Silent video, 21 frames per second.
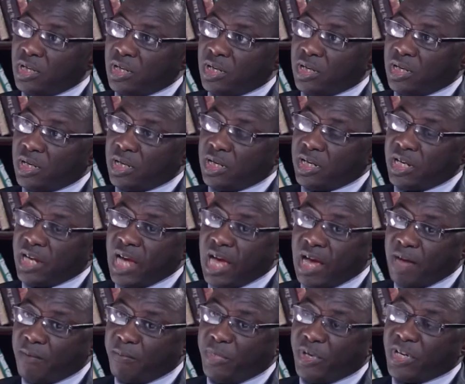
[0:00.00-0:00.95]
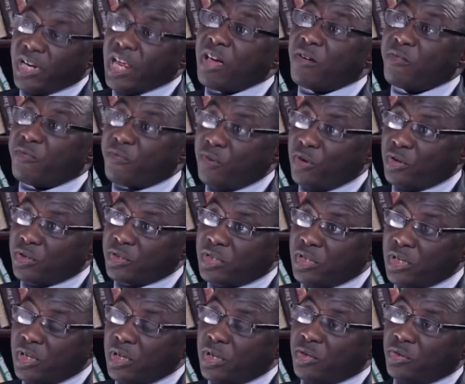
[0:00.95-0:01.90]
There have been efforts
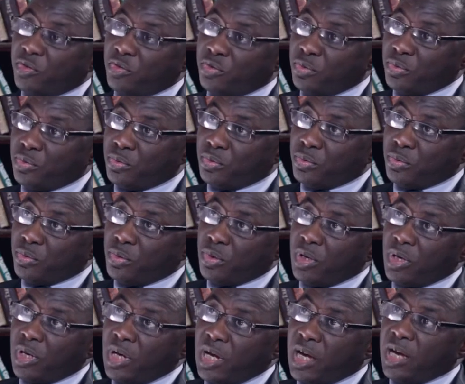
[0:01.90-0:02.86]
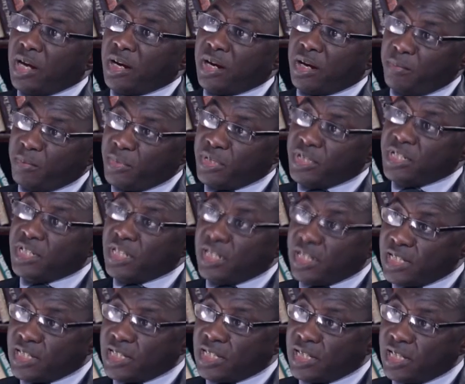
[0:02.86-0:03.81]
to
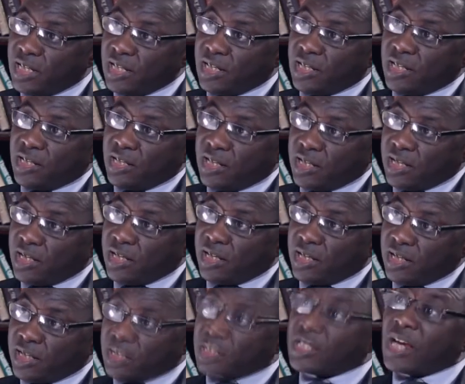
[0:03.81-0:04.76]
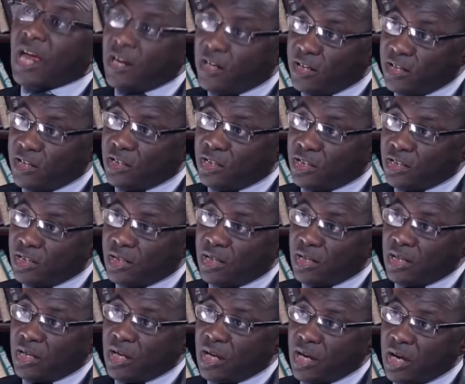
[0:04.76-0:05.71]
remediate the challenge,
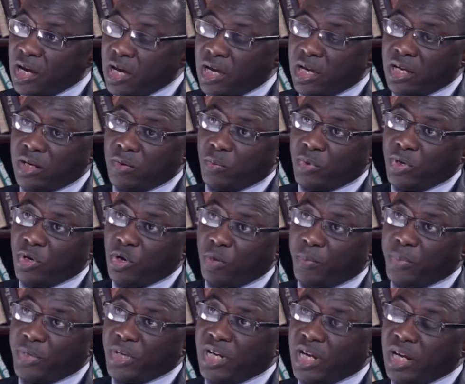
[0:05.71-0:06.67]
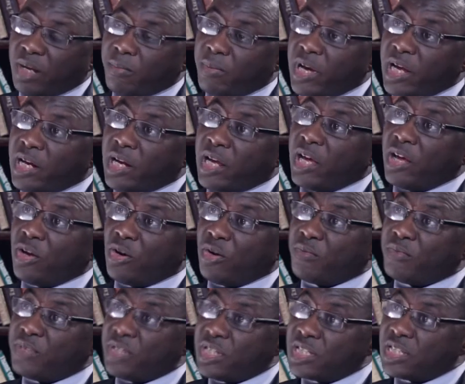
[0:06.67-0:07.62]
and we're hoping that by the end
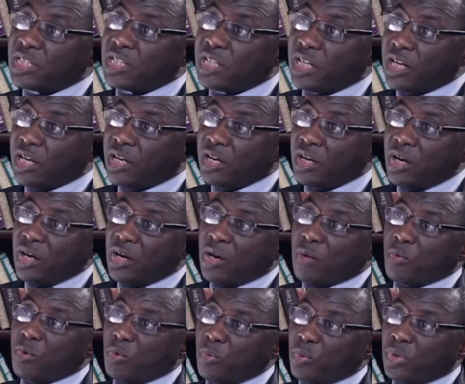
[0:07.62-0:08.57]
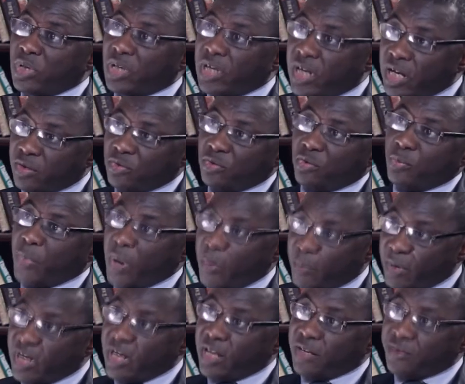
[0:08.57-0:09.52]
of this year, we will get to
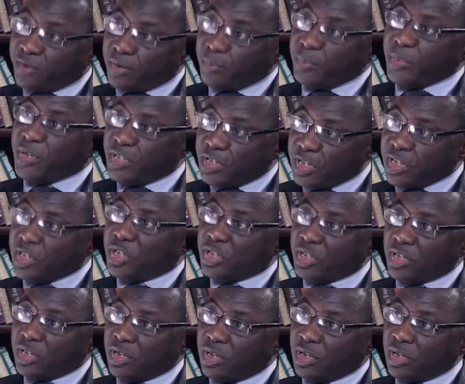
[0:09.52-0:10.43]
permanent remediation.